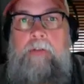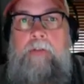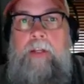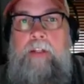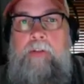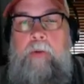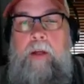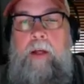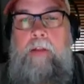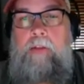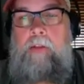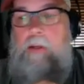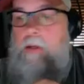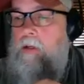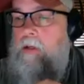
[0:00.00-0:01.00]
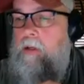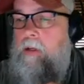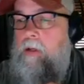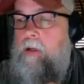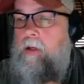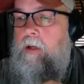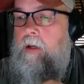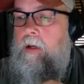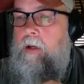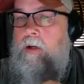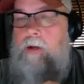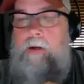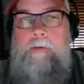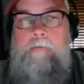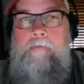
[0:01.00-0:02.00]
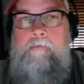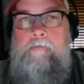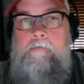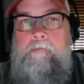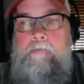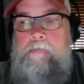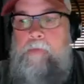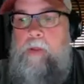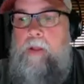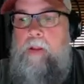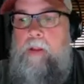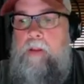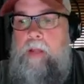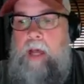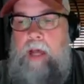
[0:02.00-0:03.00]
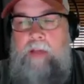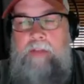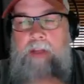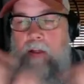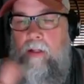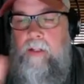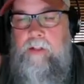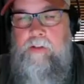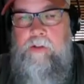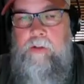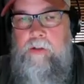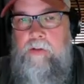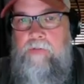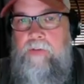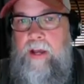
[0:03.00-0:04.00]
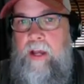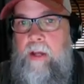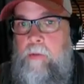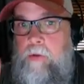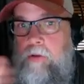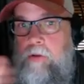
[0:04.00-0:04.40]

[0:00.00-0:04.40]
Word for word: That's what I think. Uh, I think lens hoods are valuable to